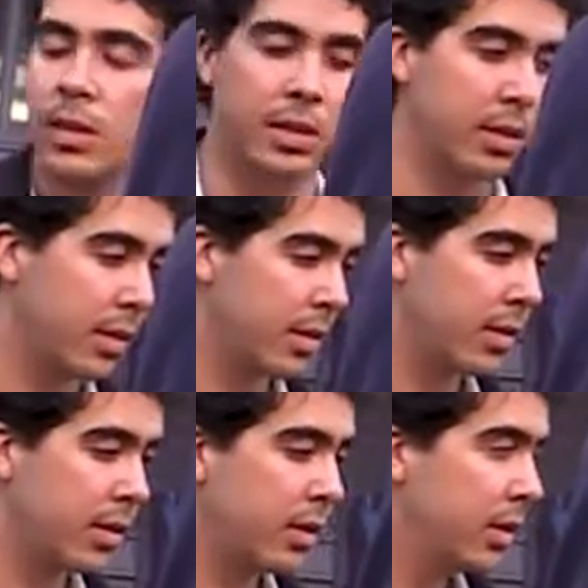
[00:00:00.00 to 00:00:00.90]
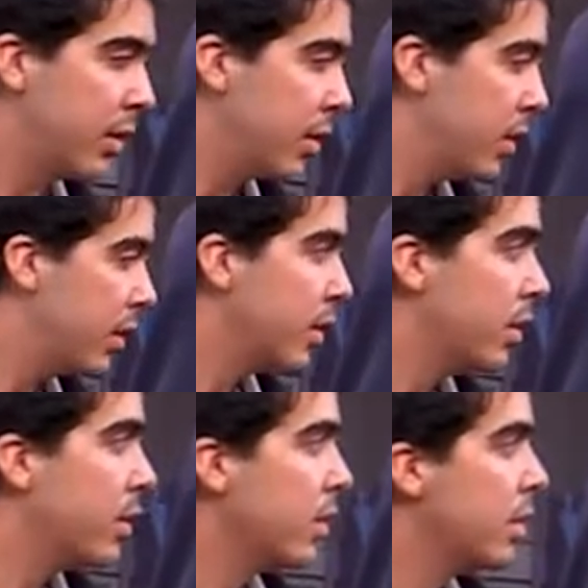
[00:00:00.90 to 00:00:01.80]

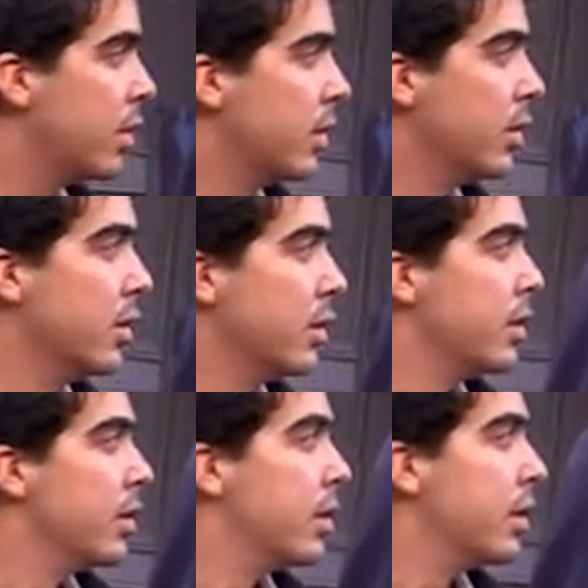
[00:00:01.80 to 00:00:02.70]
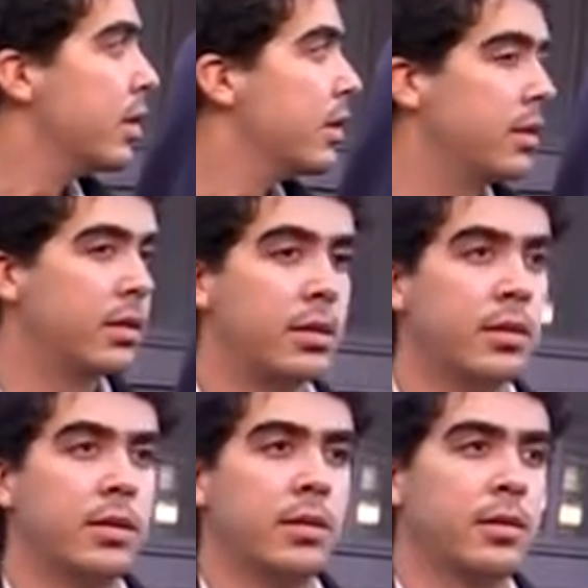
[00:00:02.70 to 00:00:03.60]

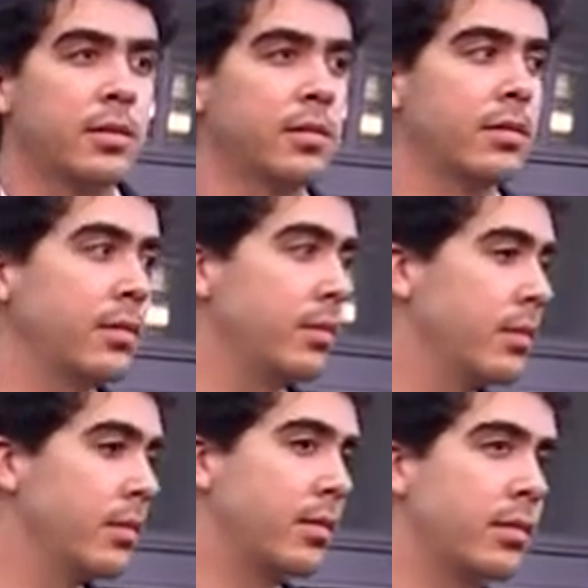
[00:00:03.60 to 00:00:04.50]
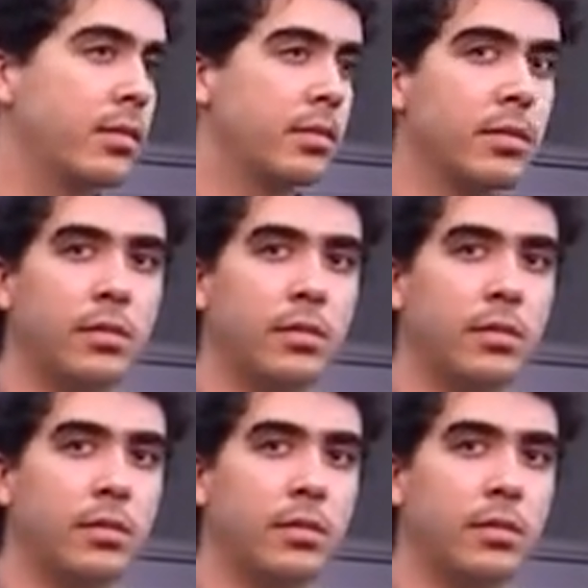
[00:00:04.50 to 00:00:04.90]
The person shown says nothing.